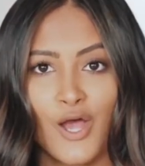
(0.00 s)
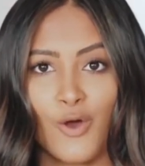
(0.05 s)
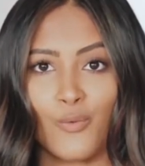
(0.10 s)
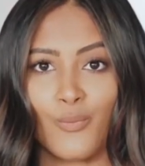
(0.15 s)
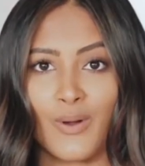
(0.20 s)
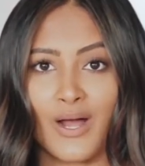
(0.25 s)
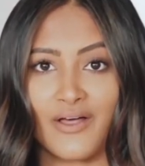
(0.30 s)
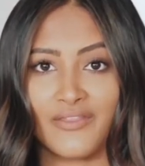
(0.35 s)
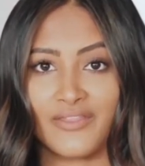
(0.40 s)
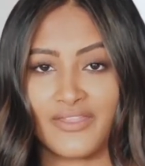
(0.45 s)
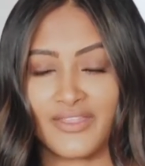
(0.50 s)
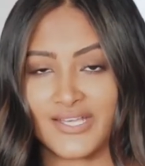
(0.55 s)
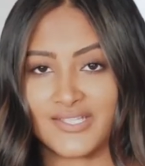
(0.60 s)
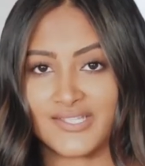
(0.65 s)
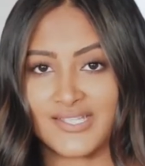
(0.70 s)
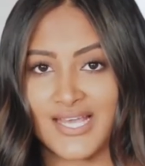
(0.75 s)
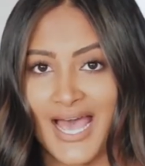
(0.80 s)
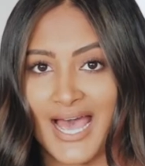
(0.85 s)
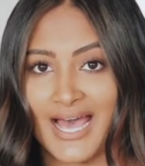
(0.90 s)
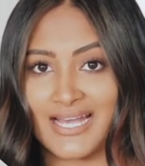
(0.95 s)
while
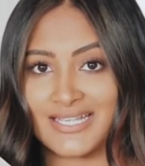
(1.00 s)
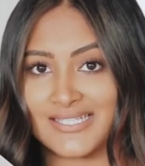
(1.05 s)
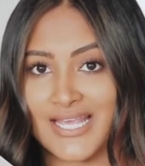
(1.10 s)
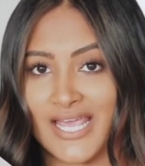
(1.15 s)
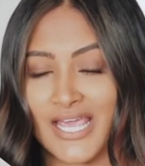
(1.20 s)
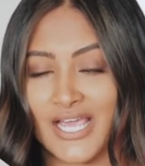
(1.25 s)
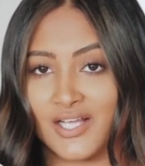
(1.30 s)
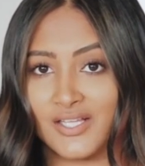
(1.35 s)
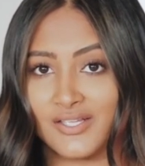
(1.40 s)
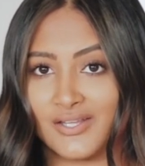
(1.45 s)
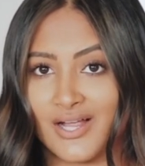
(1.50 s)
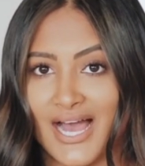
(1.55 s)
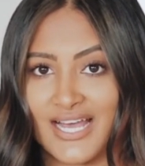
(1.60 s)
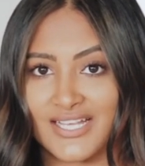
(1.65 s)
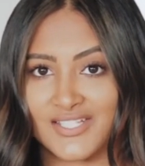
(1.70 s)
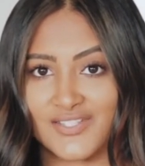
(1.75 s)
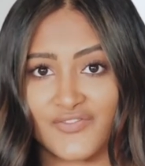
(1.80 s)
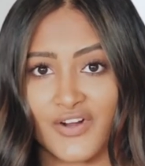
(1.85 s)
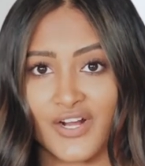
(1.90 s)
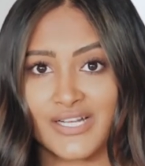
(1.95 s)
this has a
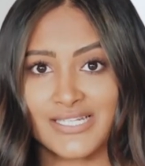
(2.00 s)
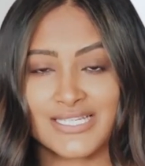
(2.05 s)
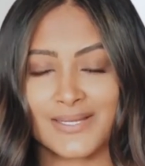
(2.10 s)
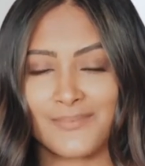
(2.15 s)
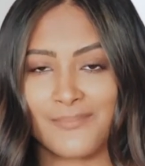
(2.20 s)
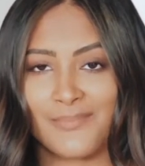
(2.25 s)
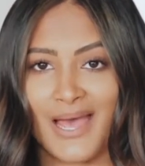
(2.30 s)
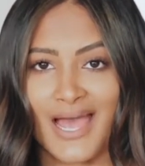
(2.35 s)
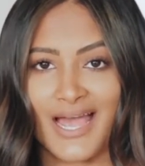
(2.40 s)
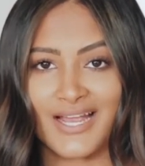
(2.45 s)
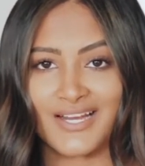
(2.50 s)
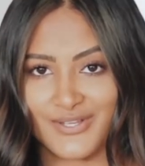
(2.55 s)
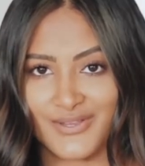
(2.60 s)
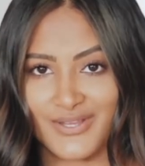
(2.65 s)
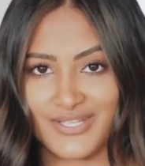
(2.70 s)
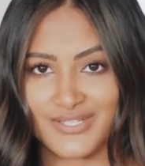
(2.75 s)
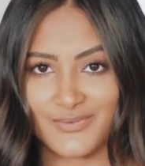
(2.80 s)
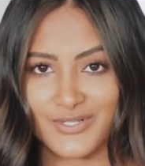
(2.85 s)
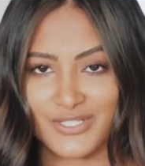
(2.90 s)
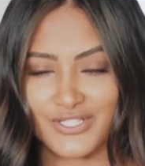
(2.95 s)
glass front and back, so
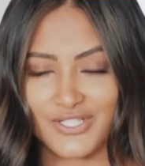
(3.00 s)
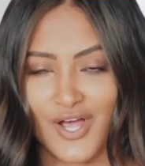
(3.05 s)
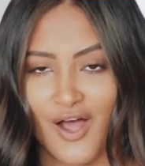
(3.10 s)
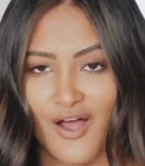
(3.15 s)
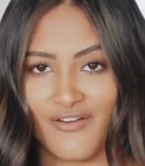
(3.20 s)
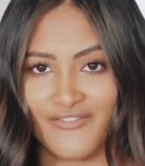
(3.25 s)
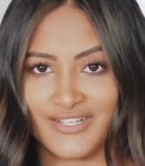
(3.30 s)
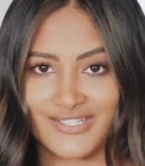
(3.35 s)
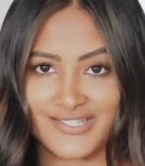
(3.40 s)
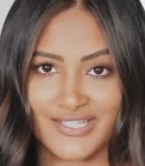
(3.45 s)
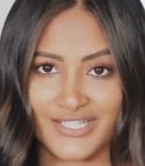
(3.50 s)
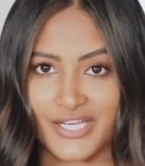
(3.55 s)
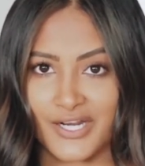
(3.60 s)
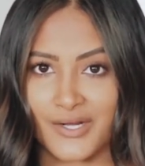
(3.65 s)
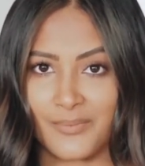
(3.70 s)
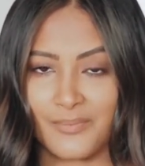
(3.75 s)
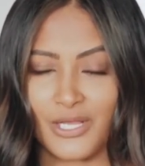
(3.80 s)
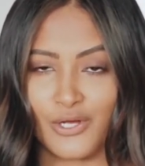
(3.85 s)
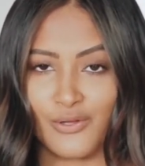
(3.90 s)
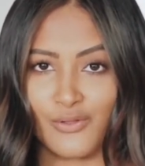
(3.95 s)
this one's obviously going
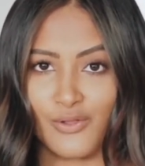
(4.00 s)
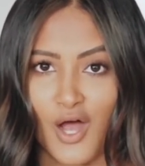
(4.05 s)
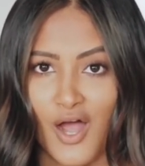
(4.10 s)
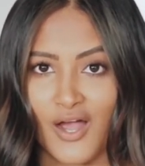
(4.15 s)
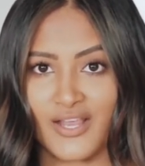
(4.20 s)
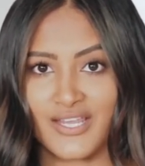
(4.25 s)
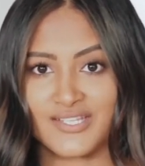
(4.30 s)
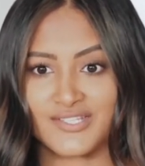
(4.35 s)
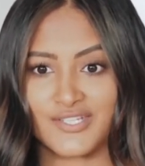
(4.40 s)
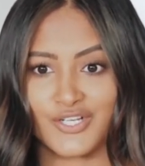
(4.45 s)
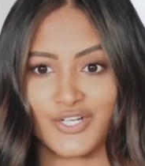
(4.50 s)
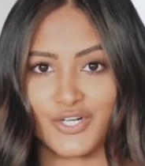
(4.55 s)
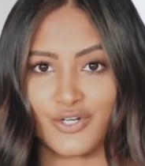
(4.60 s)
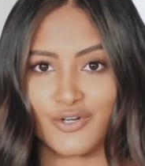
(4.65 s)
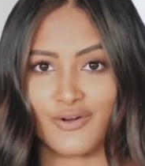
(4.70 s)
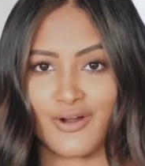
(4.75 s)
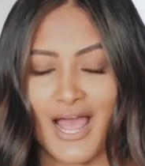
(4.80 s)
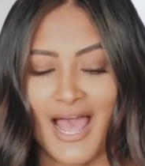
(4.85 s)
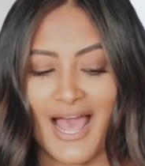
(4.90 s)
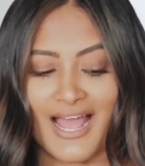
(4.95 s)
to be a lot easier to
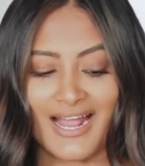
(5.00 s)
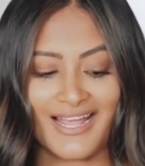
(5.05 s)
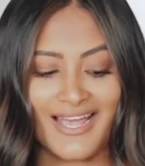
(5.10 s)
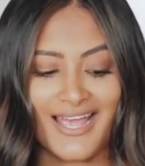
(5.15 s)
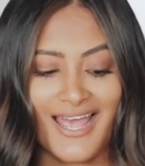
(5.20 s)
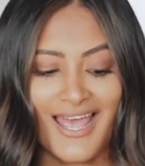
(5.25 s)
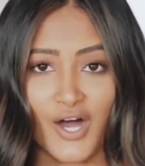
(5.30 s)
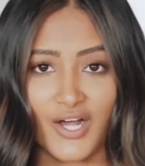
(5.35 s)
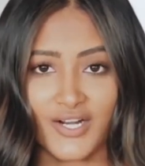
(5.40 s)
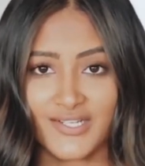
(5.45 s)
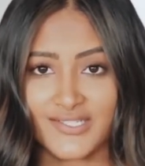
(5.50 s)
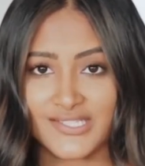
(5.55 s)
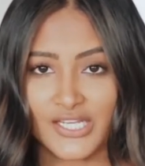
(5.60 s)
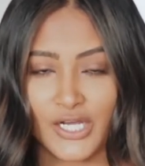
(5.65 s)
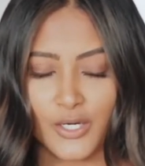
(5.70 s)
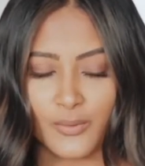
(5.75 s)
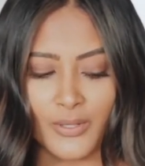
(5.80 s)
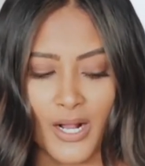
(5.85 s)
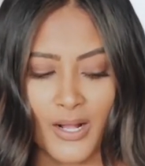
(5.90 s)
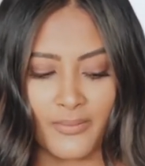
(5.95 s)
crack. Honestly,
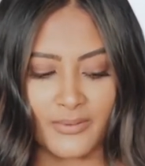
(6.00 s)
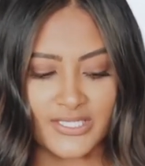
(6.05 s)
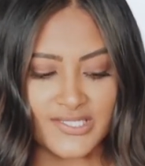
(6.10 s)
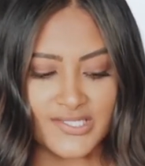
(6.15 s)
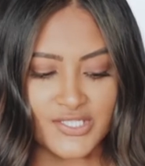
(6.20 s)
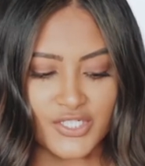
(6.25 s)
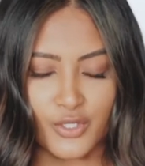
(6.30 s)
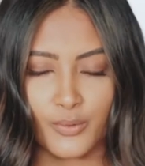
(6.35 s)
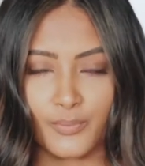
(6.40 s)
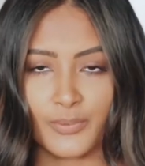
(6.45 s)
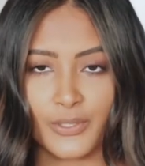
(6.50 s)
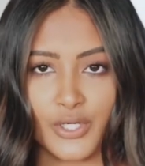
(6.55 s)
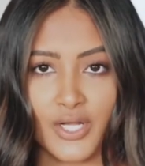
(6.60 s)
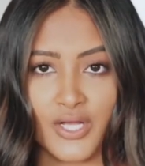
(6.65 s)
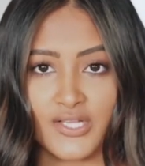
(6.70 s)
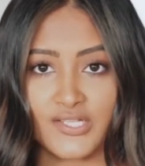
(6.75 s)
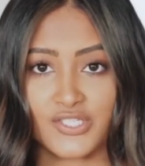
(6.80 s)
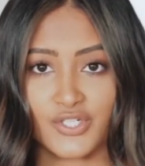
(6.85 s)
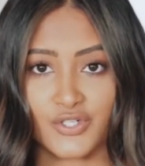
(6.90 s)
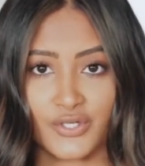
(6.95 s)
I'll probably still put
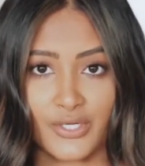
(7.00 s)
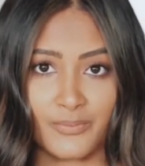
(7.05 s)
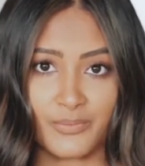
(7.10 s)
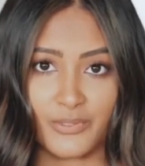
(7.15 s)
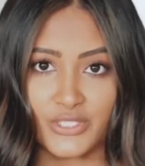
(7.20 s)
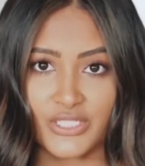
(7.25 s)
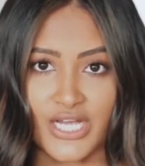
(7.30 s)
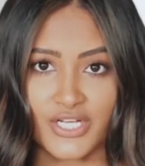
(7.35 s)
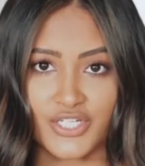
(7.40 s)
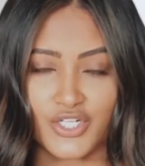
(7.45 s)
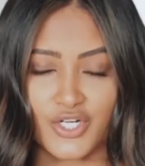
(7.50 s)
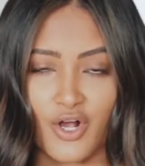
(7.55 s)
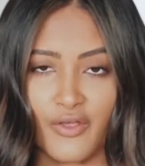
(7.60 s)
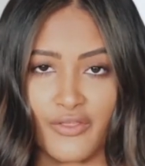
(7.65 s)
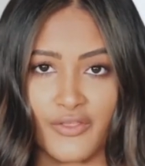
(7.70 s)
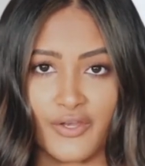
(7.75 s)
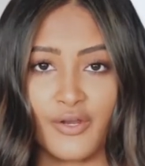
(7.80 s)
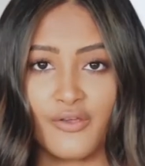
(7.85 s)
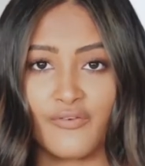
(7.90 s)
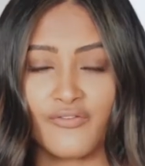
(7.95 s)
a screen protector on
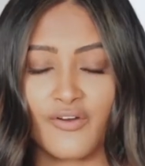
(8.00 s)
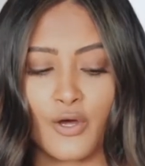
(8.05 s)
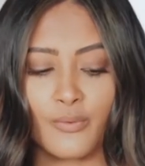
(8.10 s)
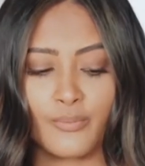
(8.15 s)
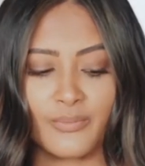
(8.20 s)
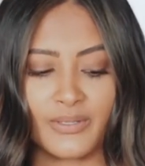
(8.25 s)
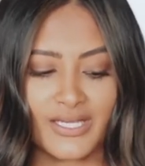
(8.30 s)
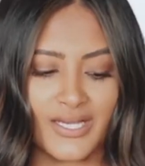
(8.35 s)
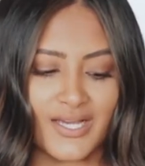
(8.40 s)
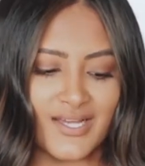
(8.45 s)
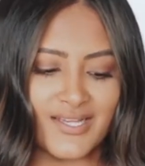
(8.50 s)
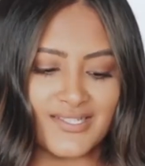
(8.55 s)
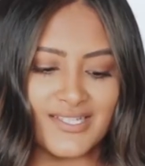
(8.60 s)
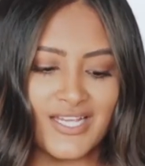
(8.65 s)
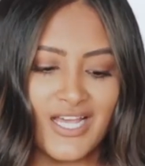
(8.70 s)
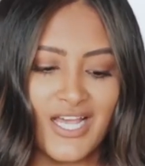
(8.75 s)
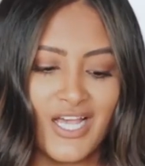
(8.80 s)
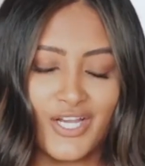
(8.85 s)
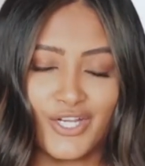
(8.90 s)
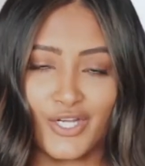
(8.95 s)
the new phone because
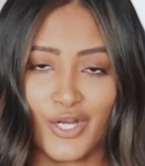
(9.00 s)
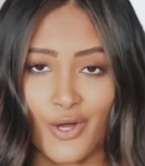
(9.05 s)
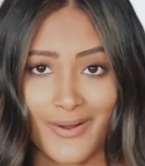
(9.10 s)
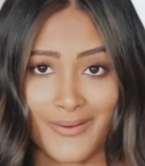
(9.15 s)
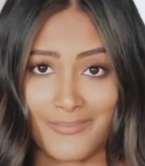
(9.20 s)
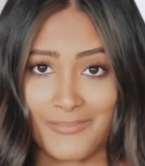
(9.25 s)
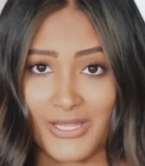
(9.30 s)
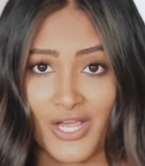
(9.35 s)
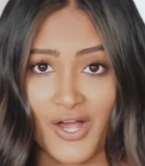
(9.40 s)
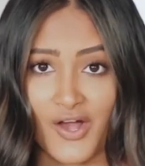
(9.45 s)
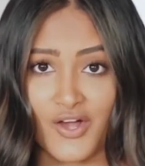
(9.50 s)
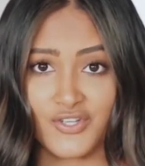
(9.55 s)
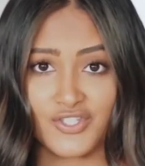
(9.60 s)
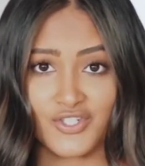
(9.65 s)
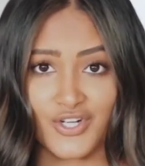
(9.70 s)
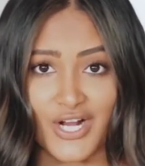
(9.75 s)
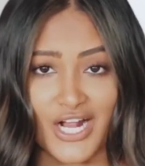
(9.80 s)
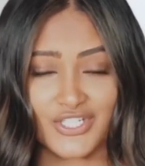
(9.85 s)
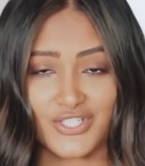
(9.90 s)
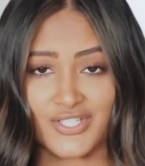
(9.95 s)
knowing me, I'll
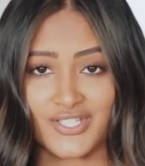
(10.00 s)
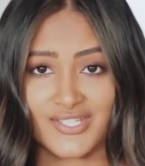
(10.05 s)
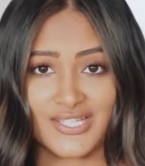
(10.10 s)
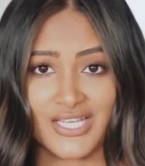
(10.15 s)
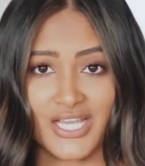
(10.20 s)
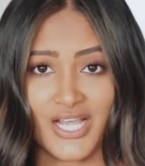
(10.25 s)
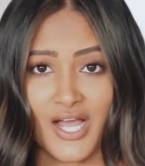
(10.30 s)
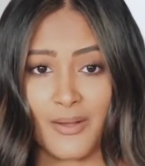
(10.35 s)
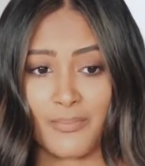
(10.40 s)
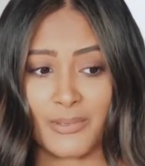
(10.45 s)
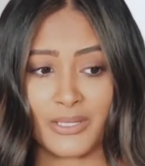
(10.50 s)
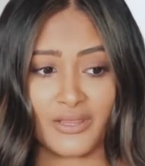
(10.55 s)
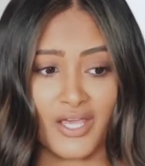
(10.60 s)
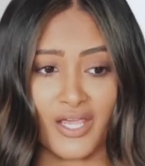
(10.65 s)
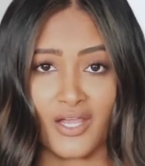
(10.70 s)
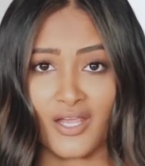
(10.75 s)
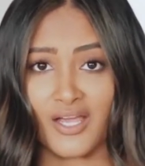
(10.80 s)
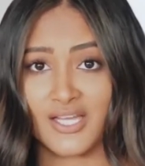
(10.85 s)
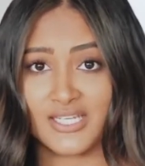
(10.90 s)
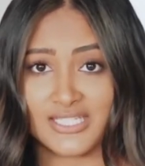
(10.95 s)
scratch this thing up in
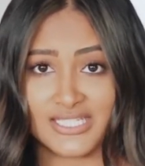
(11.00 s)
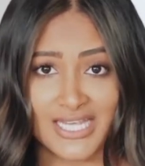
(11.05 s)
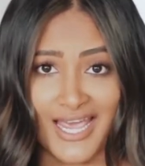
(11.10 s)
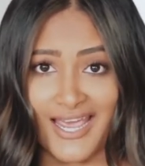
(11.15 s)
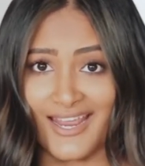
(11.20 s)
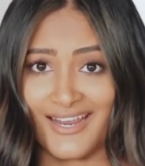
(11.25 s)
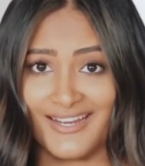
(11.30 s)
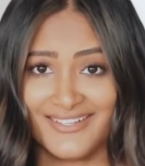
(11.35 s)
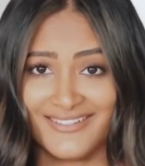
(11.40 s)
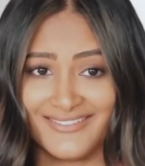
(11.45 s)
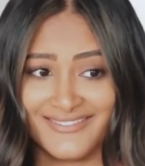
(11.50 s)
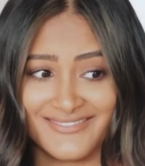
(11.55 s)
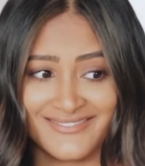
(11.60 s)
like a day.